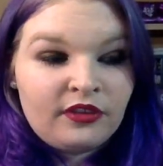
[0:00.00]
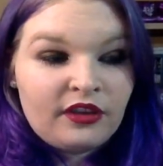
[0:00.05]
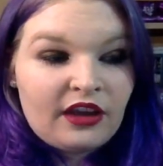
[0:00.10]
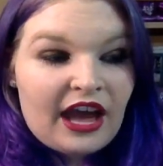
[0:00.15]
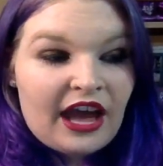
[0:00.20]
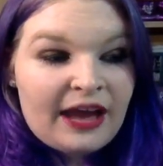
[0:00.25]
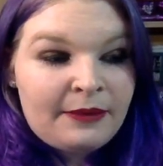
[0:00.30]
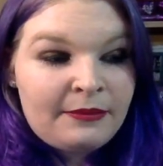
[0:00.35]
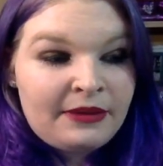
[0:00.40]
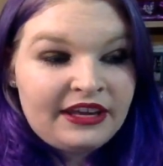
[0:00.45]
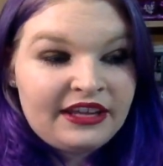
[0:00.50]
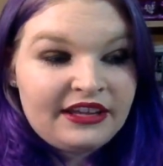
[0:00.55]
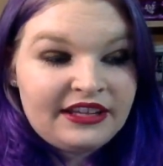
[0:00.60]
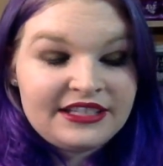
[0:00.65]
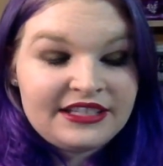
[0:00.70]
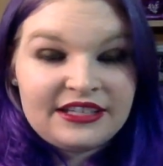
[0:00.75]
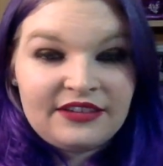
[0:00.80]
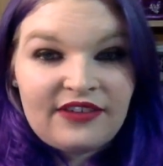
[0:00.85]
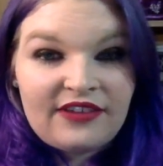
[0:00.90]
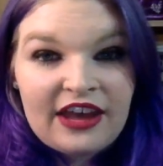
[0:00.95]
I make a
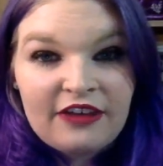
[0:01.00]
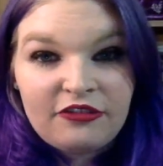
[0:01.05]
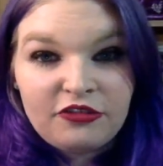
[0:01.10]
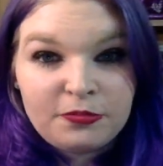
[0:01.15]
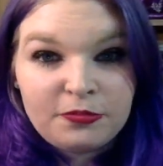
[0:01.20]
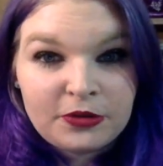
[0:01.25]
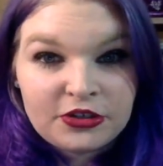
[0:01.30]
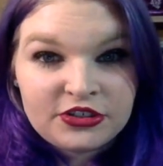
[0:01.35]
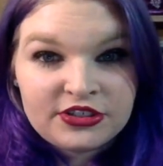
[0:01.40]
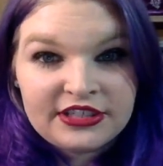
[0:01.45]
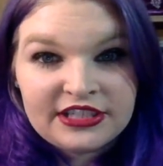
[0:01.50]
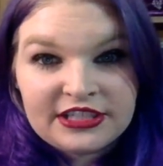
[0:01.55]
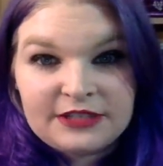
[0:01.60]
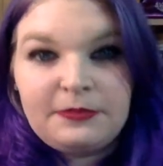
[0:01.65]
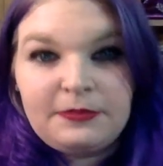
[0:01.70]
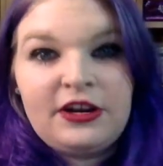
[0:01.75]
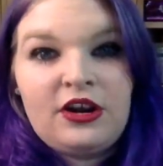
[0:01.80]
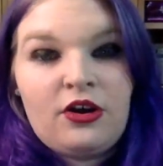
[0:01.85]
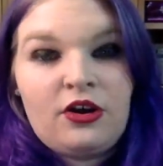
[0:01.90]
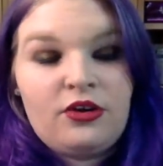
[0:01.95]
list of every person that's
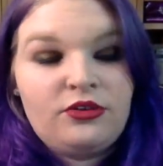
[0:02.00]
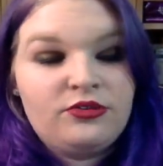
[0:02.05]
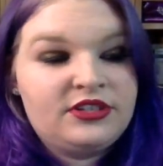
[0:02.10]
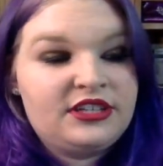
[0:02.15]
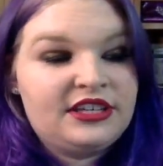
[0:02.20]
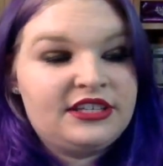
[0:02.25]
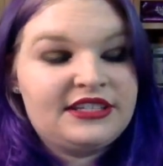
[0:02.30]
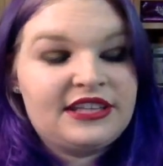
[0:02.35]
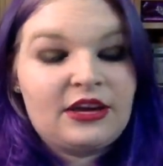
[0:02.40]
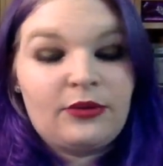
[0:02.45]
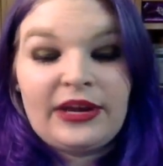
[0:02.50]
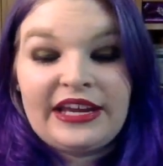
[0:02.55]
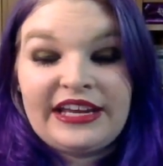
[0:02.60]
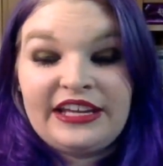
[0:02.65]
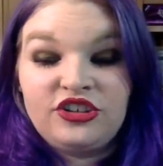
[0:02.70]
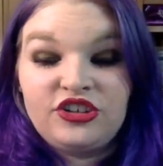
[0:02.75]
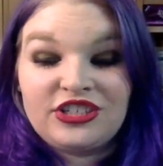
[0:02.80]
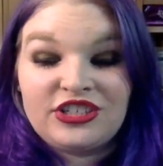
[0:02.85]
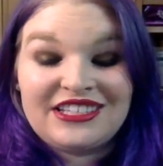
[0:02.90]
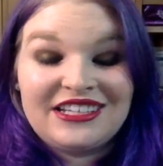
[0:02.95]
been a hostess. That way I can
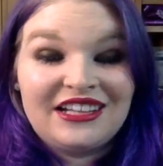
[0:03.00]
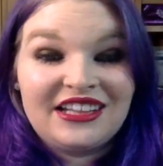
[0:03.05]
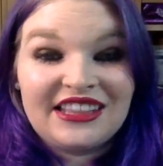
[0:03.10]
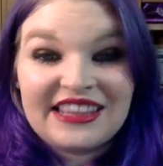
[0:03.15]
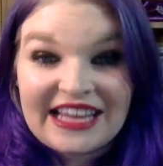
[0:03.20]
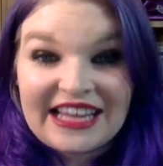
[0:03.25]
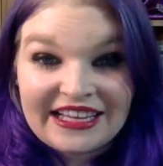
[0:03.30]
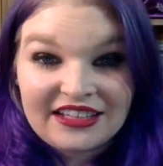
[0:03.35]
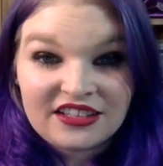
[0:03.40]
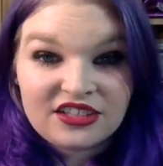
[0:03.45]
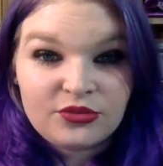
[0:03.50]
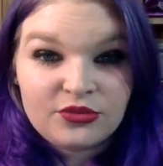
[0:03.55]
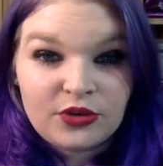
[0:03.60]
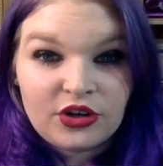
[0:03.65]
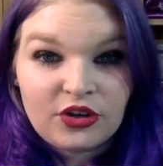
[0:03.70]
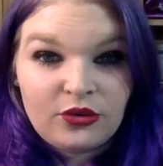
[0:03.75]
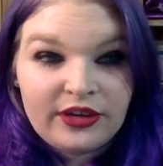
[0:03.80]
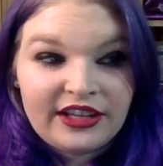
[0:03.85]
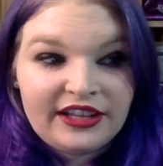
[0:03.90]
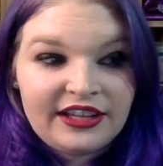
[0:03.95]
just glance real
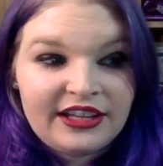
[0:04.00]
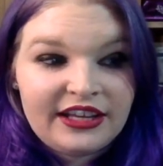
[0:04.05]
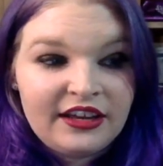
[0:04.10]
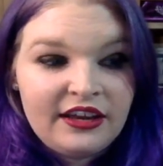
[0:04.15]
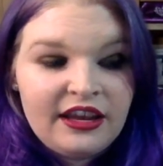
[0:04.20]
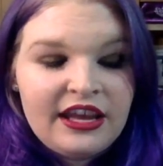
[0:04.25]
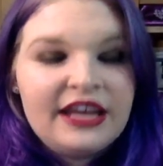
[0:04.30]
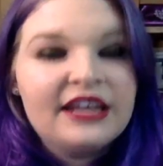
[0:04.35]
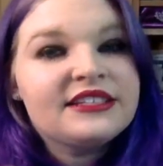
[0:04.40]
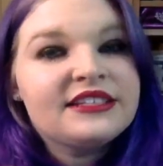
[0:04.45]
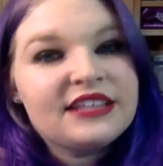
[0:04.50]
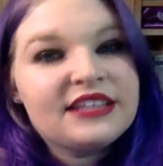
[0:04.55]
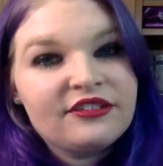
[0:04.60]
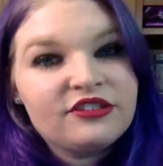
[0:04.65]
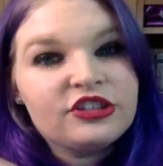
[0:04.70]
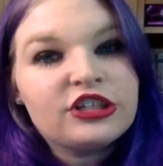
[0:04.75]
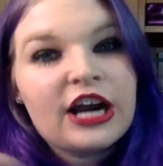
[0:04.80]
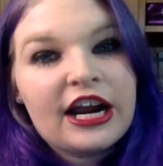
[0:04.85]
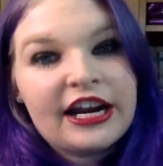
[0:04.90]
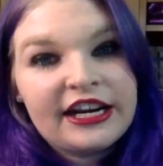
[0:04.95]
quickly instead of
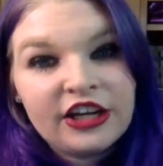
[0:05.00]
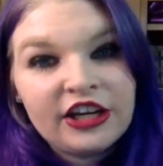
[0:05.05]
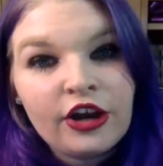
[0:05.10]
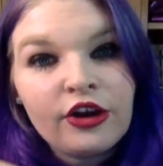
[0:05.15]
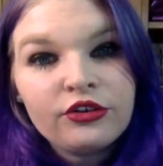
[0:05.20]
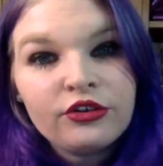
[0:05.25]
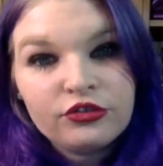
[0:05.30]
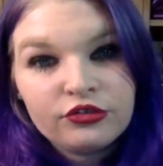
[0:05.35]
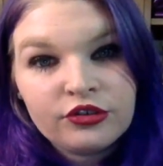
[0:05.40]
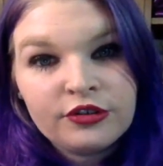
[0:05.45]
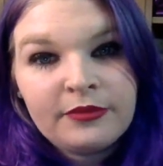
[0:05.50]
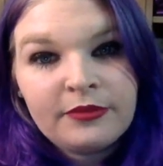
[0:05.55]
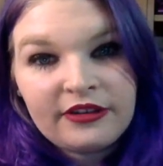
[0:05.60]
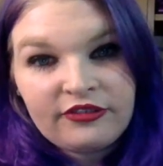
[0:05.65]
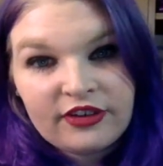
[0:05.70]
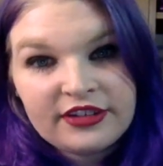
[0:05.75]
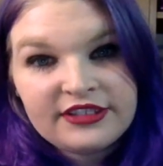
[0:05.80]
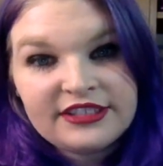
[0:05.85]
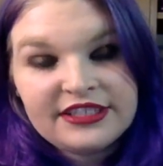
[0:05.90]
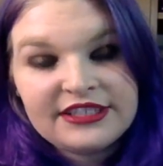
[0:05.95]
trying to go through my
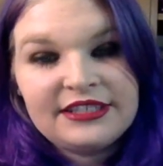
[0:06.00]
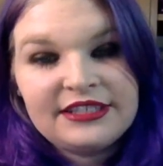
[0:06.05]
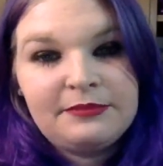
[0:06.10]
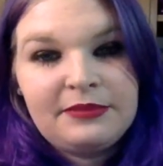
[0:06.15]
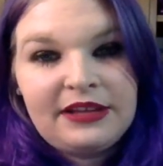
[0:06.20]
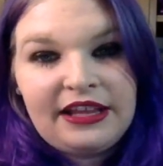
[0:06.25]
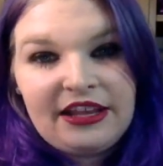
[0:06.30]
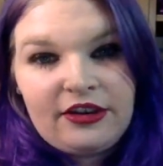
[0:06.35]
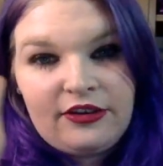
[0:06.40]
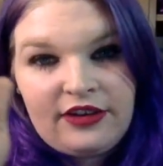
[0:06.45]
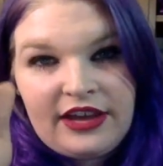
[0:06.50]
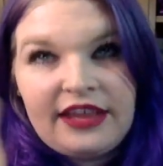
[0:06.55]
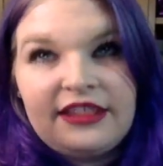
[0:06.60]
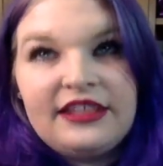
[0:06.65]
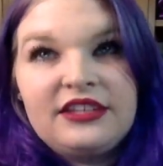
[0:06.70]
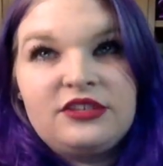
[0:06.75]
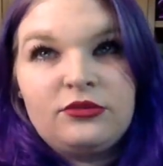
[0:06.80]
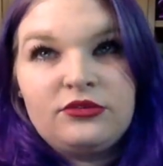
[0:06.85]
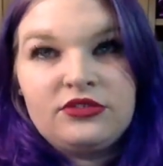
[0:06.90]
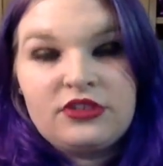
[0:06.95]
friends list and be like, okay,
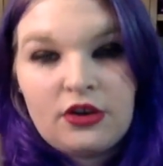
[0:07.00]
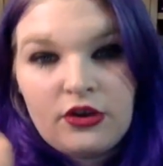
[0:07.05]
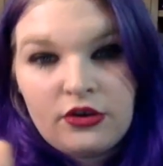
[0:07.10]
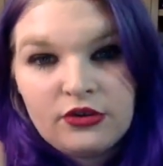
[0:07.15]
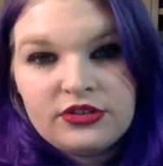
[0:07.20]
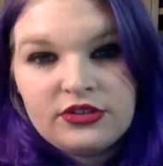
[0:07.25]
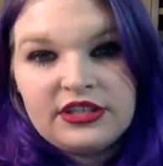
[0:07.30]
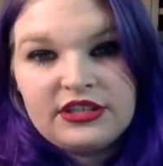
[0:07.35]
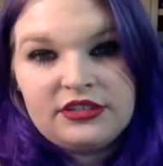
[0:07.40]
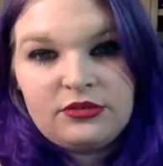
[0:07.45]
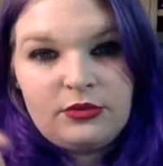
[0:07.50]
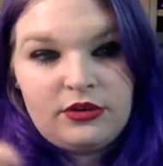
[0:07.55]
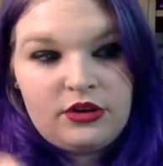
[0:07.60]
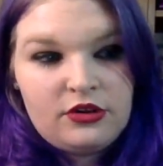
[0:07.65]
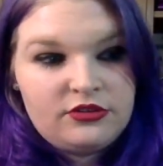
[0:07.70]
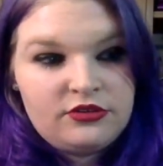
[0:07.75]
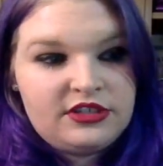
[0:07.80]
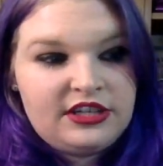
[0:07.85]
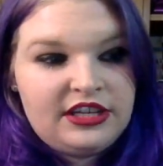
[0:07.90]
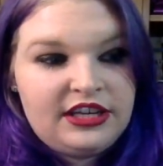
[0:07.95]
this one's a host, this one
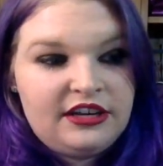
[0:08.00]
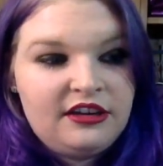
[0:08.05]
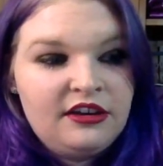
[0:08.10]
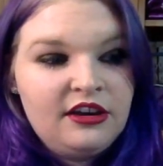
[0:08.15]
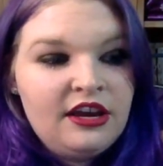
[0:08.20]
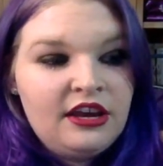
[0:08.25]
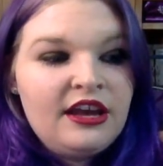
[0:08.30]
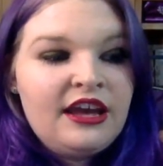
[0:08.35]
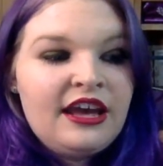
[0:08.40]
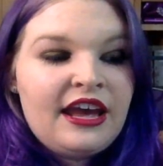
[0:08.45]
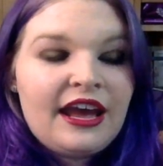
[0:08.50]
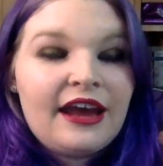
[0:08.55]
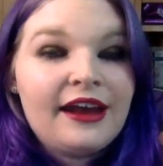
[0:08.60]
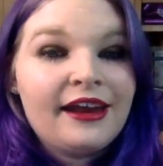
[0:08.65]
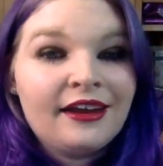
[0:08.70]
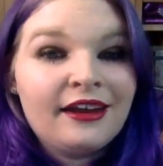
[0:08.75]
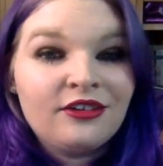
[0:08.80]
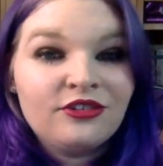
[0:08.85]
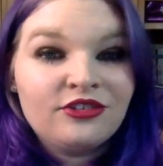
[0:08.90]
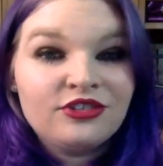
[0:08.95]
hosted.
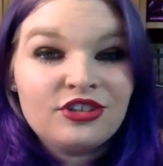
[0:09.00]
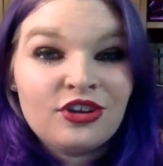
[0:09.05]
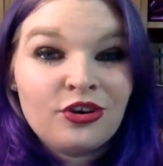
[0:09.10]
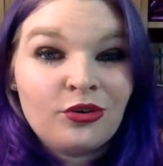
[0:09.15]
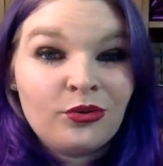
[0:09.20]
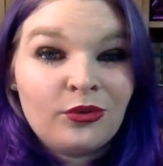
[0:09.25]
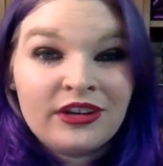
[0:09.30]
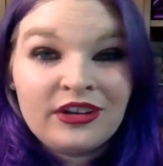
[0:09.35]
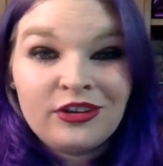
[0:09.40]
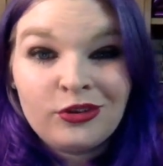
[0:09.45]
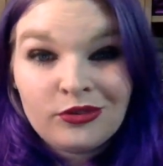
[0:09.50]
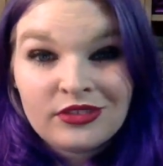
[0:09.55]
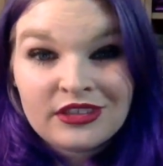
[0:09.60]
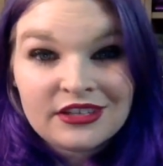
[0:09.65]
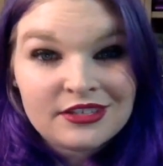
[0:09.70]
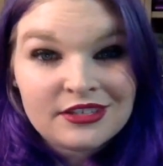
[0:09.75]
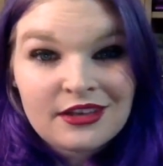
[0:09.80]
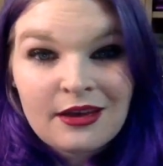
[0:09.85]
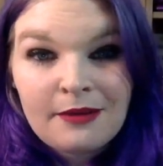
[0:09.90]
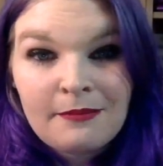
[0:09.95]
And so when new
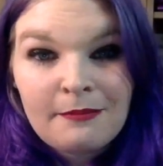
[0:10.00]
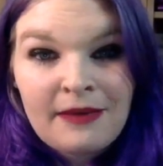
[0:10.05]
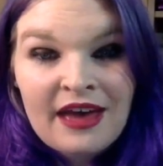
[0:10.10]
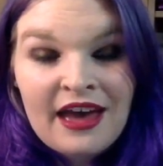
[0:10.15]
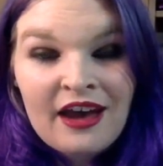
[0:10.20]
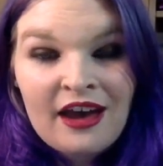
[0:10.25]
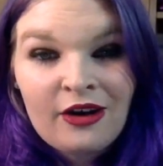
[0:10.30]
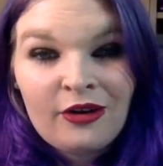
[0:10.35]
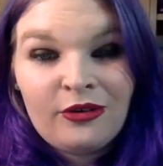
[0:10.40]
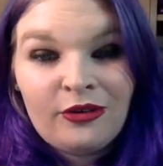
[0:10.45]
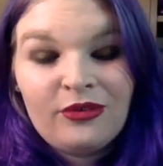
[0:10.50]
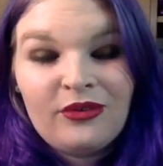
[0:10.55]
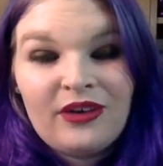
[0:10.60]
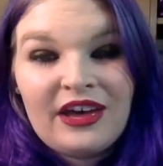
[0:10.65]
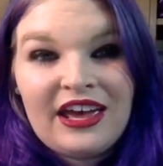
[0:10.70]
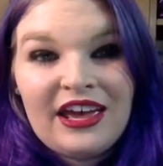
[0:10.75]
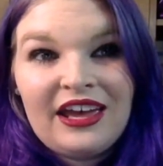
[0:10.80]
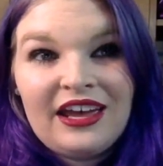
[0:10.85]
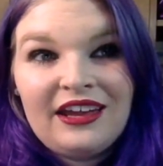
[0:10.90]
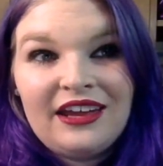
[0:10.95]
things come out
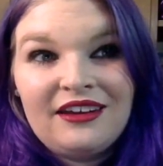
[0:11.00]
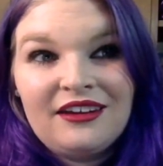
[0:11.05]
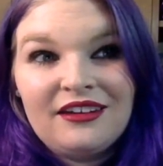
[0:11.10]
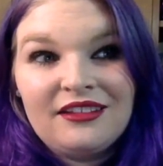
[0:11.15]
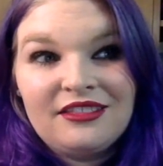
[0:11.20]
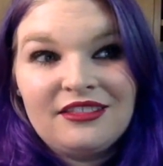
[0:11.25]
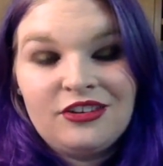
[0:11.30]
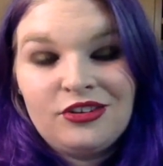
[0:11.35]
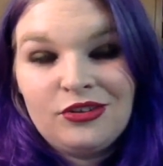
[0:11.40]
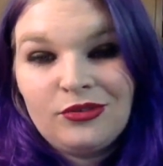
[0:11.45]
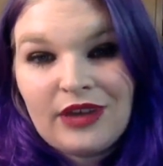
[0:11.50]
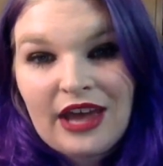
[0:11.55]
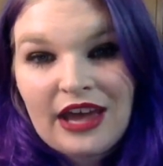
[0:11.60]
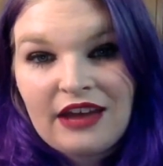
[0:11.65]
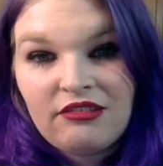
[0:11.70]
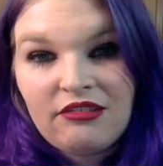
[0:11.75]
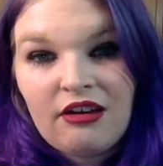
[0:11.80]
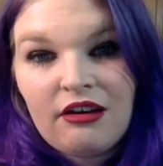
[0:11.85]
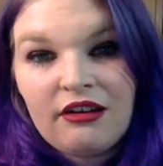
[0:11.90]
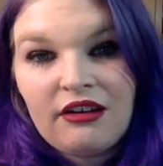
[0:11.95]
and the new
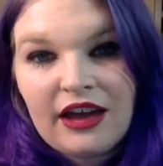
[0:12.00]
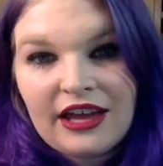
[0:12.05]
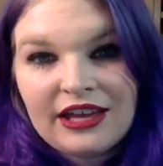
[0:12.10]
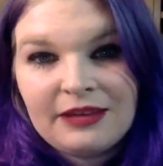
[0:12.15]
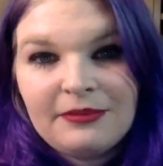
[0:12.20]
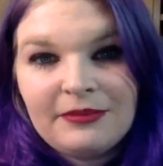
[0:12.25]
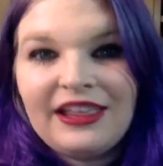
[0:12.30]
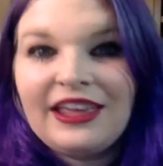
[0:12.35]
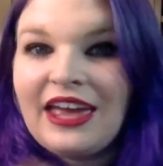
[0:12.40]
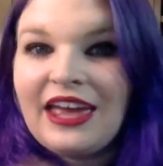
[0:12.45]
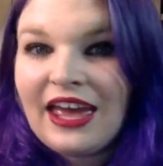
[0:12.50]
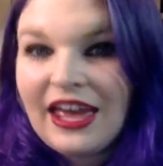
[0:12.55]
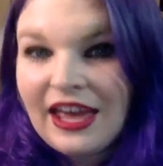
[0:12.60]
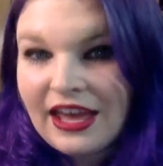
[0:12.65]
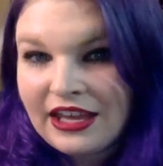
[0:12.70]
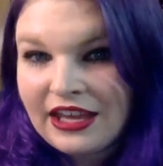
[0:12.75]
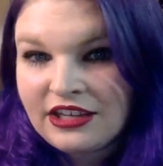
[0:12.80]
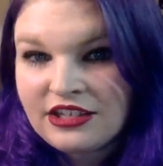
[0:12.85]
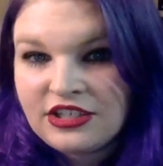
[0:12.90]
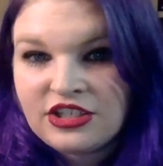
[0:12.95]
catalog, I can be like,
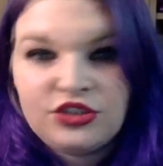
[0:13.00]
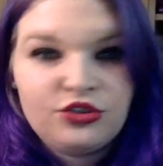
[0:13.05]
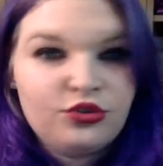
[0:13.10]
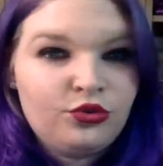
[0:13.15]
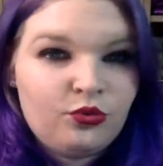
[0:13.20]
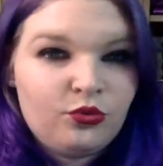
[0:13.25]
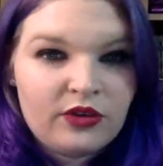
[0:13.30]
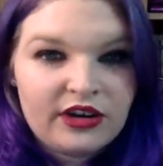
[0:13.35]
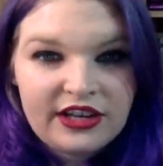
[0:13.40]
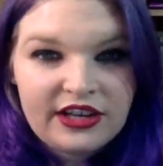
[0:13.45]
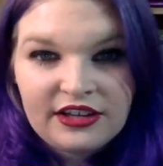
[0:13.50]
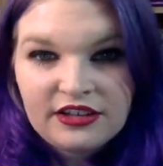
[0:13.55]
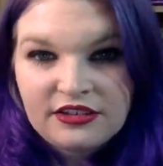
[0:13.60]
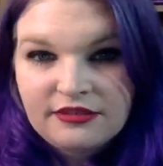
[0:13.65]
hey, do you want to